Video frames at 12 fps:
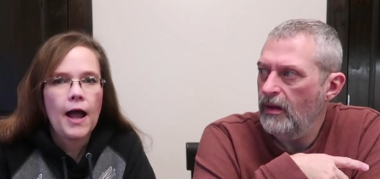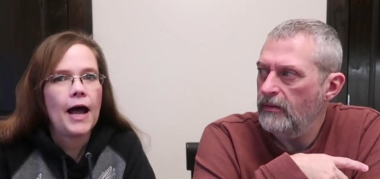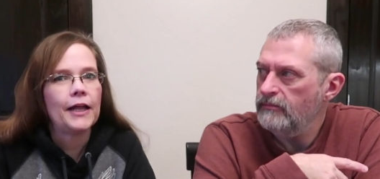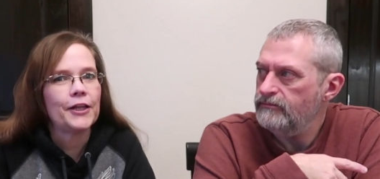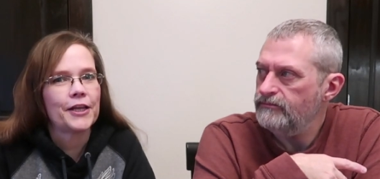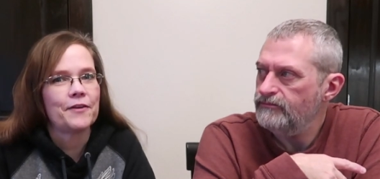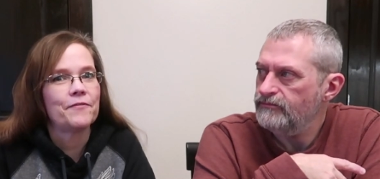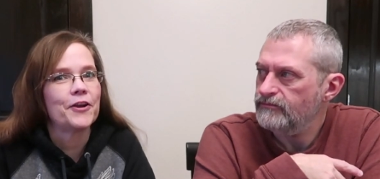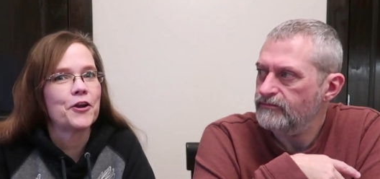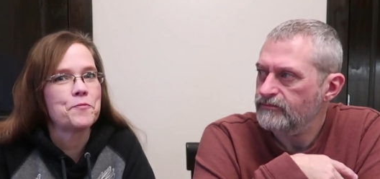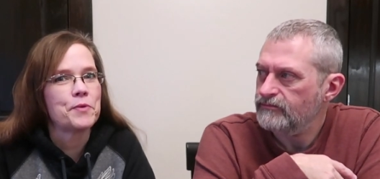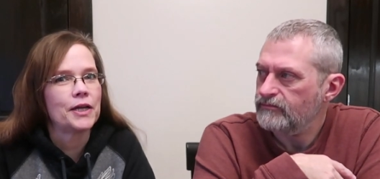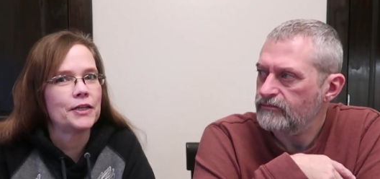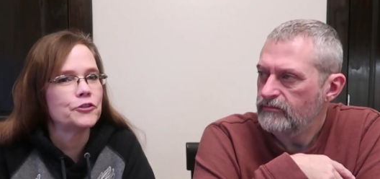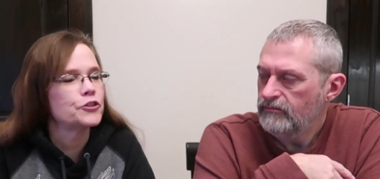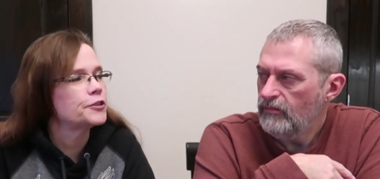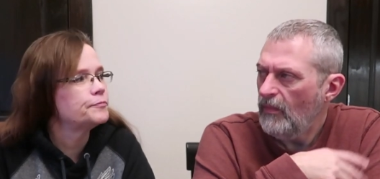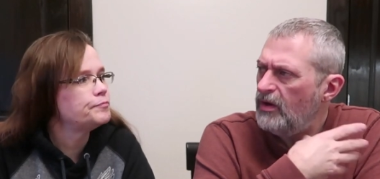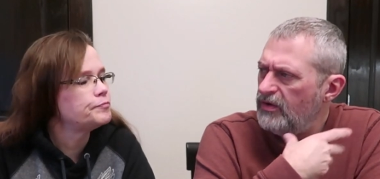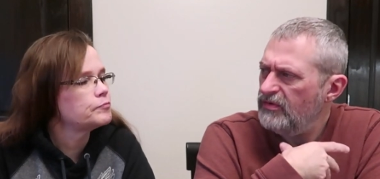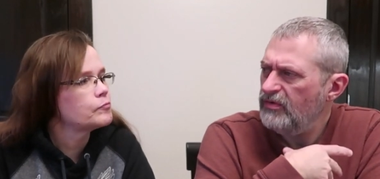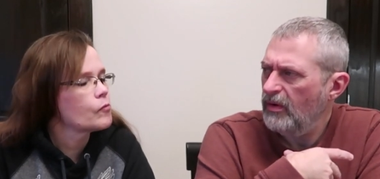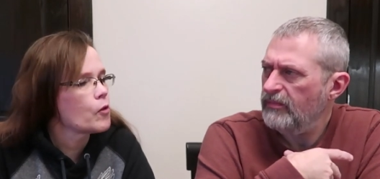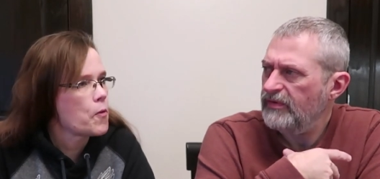Speaker 1: I like it very much.
Speaker 2: Do you
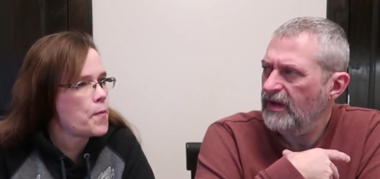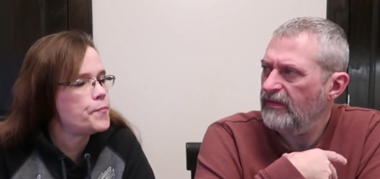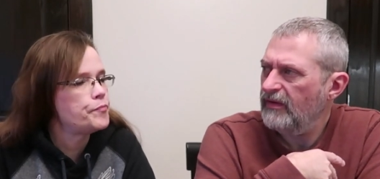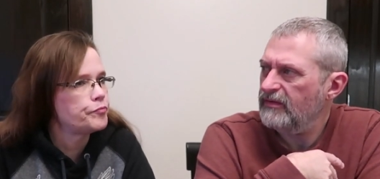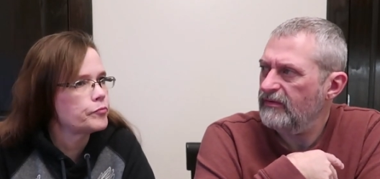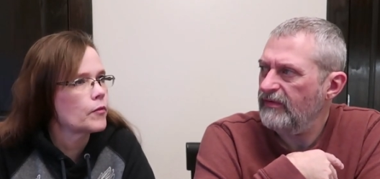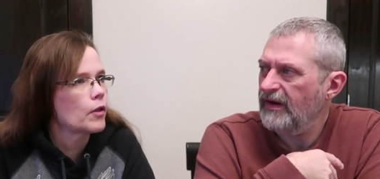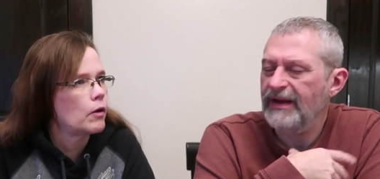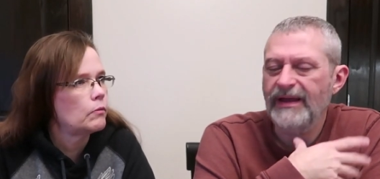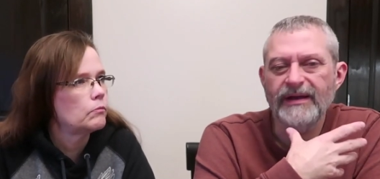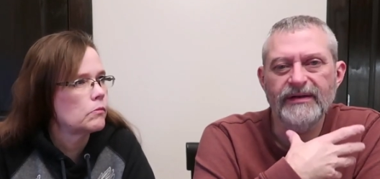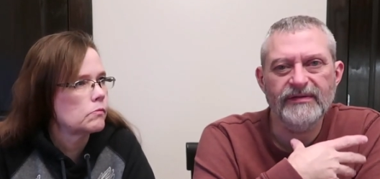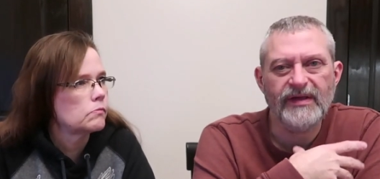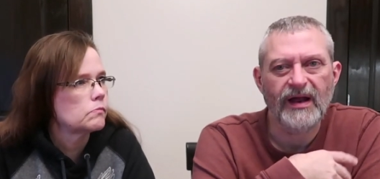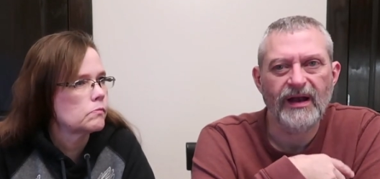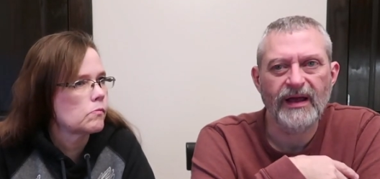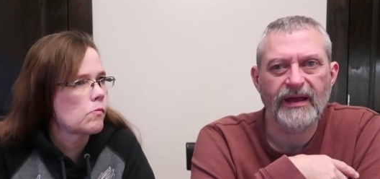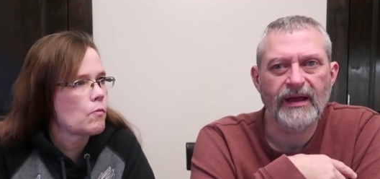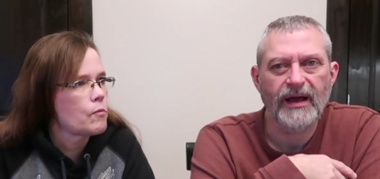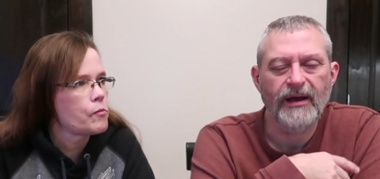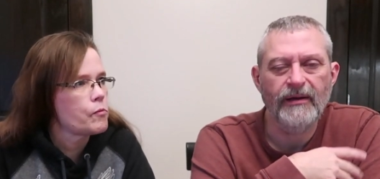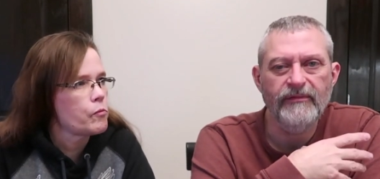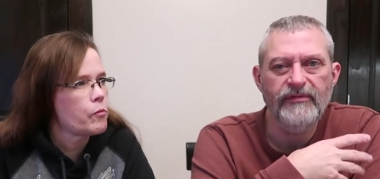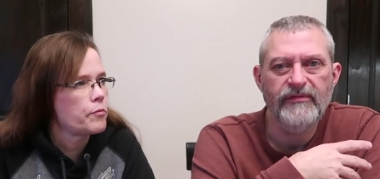see what I'm saying though? Mm -hmm. The very end is kind of like
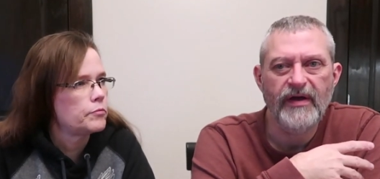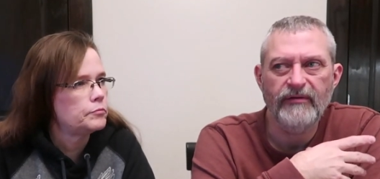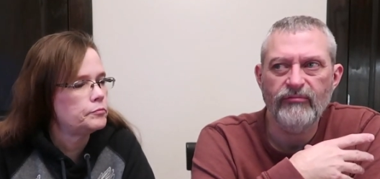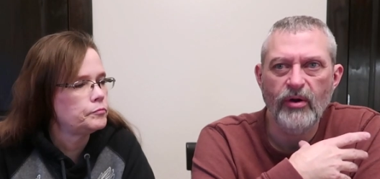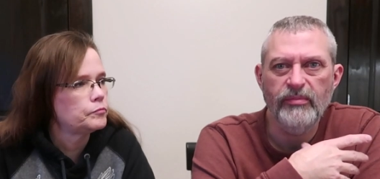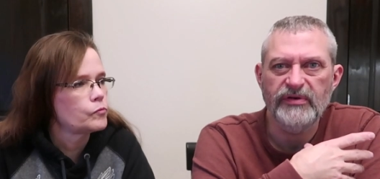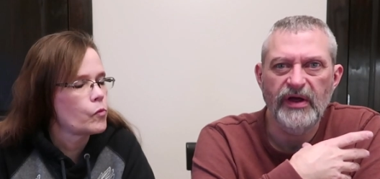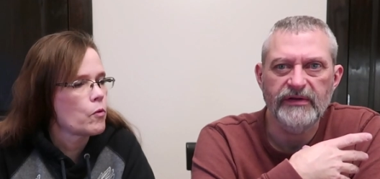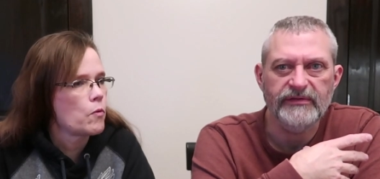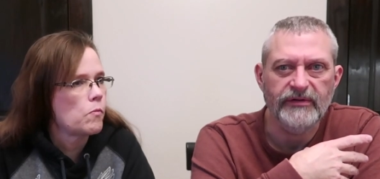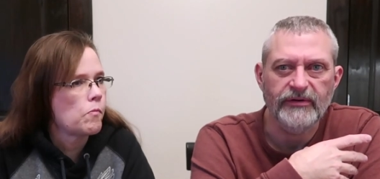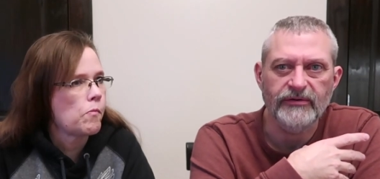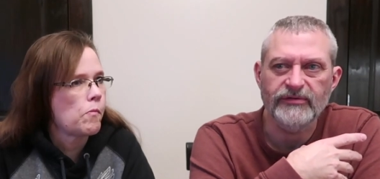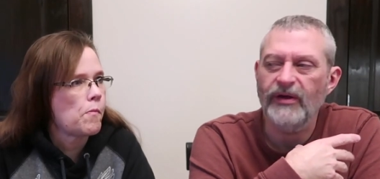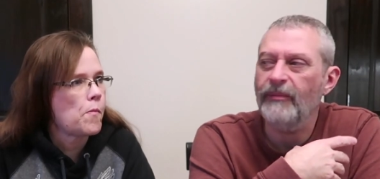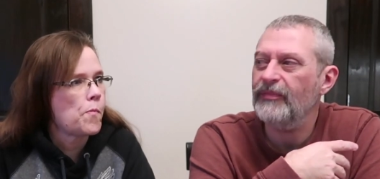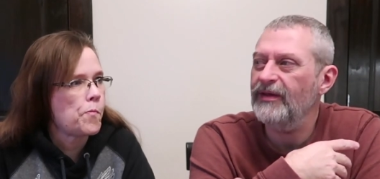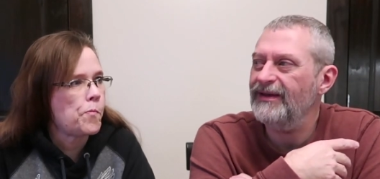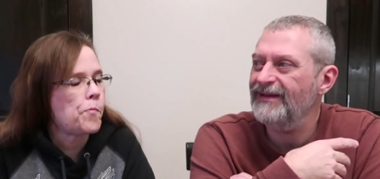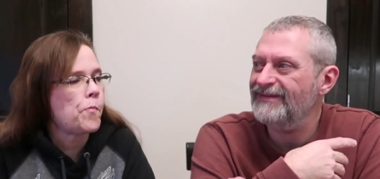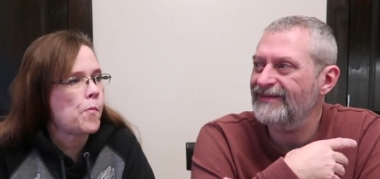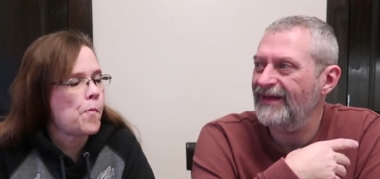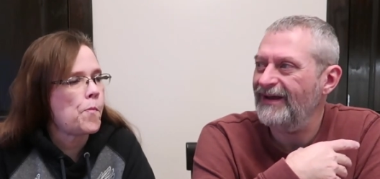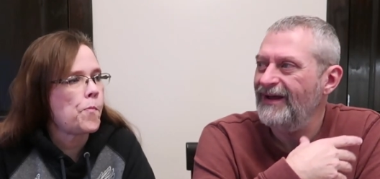uh, if you've had Robitussin or something. It's
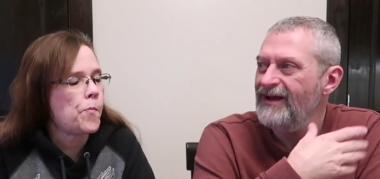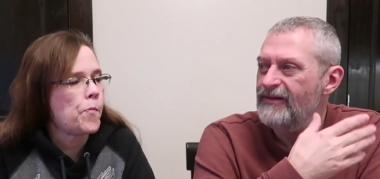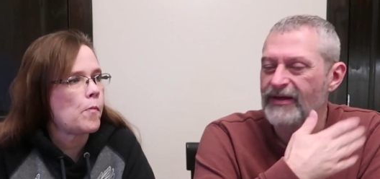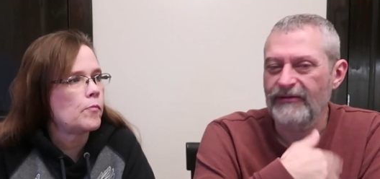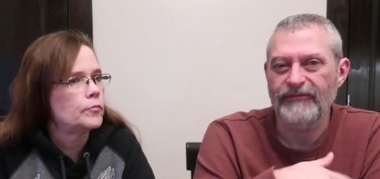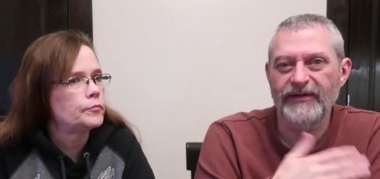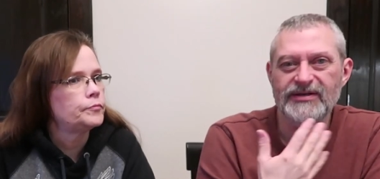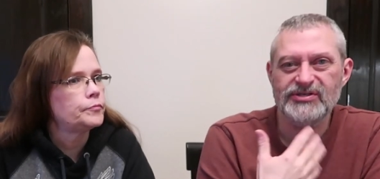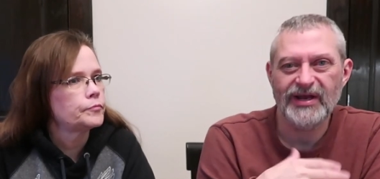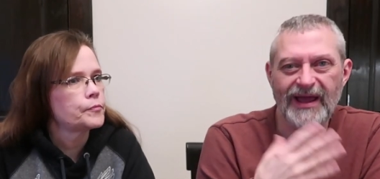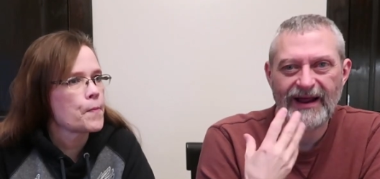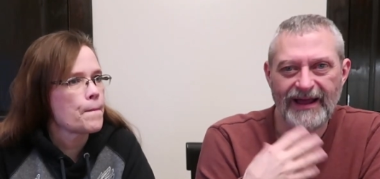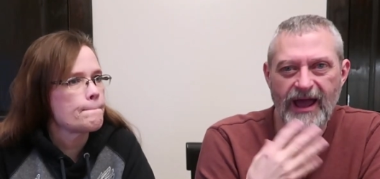that that finishing like